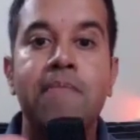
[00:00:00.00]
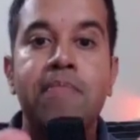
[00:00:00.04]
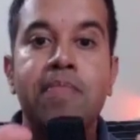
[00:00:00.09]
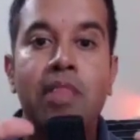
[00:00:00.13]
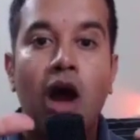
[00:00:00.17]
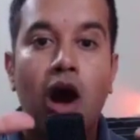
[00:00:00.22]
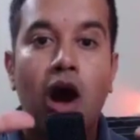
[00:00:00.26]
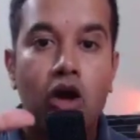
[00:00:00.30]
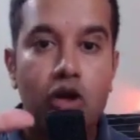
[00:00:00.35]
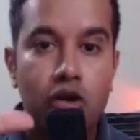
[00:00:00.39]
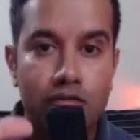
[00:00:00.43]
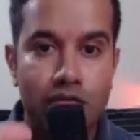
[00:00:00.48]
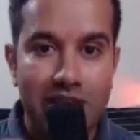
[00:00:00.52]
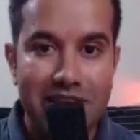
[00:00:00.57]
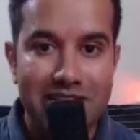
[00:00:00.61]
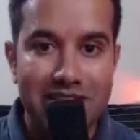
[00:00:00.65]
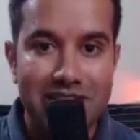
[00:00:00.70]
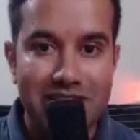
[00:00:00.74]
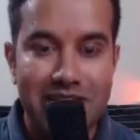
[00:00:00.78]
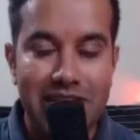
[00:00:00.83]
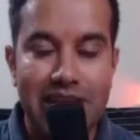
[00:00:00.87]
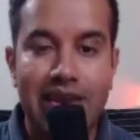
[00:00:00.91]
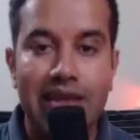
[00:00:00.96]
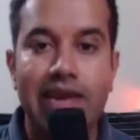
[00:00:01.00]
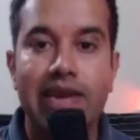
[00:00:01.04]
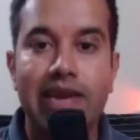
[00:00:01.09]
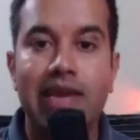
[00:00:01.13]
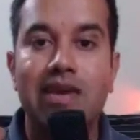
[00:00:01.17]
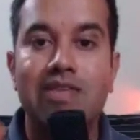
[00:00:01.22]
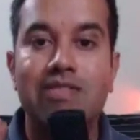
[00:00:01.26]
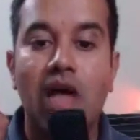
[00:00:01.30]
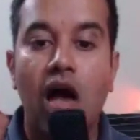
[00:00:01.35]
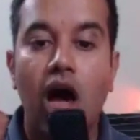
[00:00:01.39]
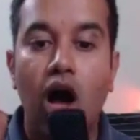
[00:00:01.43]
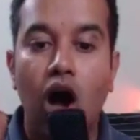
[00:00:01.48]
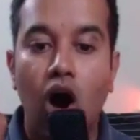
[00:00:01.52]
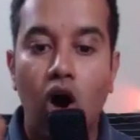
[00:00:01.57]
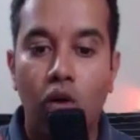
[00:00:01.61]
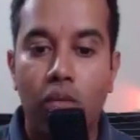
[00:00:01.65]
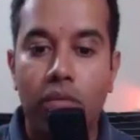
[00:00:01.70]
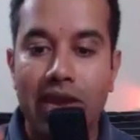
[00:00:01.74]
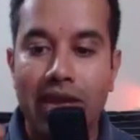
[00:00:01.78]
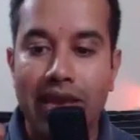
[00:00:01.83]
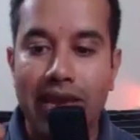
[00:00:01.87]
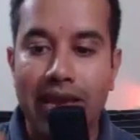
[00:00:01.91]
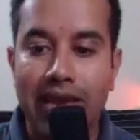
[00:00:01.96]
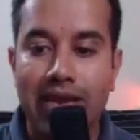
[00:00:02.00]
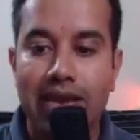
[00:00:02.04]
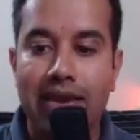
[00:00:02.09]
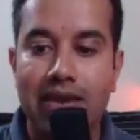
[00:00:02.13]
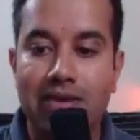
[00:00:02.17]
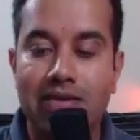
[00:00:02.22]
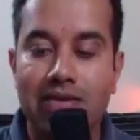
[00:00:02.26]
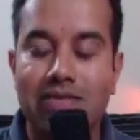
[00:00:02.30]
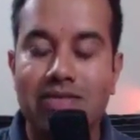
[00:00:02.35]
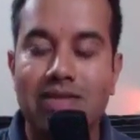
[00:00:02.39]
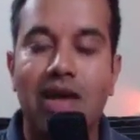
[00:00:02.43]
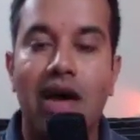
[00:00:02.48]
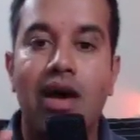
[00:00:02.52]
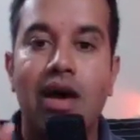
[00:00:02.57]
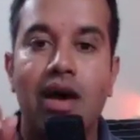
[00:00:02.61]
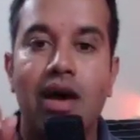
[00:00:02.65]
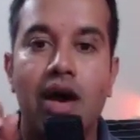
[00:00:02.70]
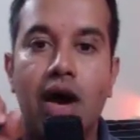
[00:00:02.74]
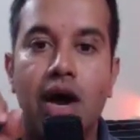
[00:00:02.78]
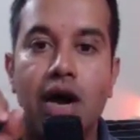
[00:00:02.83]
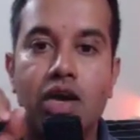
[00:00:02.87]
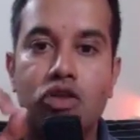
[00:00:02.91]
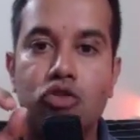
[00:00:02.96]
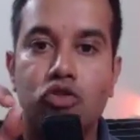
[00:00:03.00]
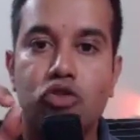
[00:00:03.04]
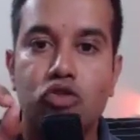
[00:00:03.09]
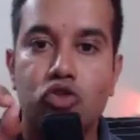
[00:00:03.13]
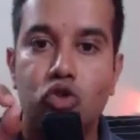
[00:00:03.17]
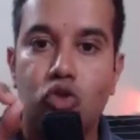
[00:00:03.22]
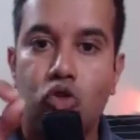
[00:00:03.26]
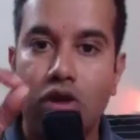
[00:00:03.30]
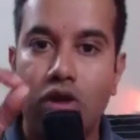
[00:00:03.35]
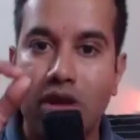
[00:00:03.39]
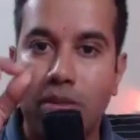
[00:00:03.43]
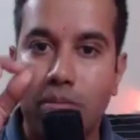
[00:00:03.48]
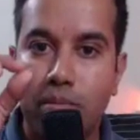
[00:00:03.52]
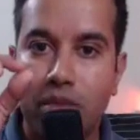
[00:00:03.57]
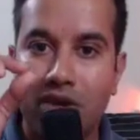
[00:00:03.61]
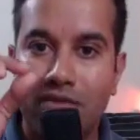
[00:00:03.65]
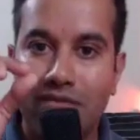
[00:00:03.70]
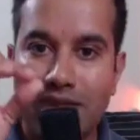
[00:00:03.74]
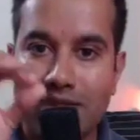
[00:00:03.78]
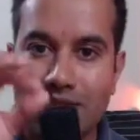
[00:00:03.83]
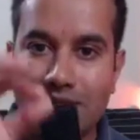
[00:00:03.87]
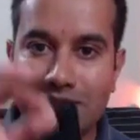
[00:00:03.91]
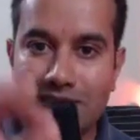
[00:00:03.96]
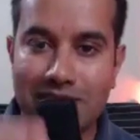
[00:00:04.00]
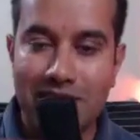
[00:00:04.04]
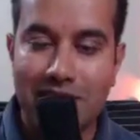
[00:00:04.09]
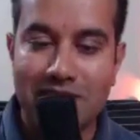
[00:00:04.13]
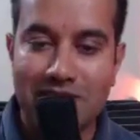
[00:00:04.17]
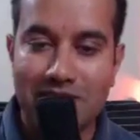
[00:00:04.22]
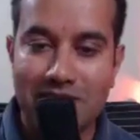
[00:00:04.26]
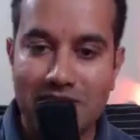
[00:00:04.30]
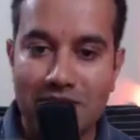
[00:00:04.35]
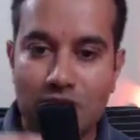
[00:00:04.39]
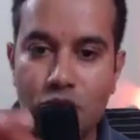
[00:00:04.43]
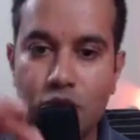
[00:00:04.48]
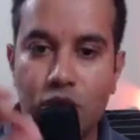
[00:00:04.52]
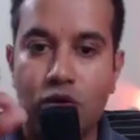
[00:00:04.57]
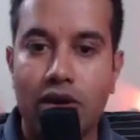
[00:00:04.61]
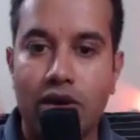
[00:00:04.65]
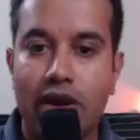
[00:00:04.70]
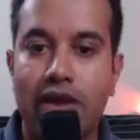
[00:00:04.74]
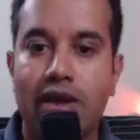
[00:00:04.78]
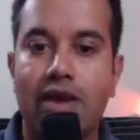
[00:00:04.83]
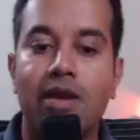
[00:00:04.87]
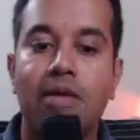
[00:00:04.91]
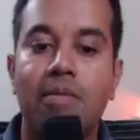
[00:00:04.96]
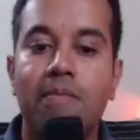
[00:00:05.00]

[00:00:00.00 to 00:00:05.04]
Out of these 10 areas, how many areas are you scoring between 6 to 10?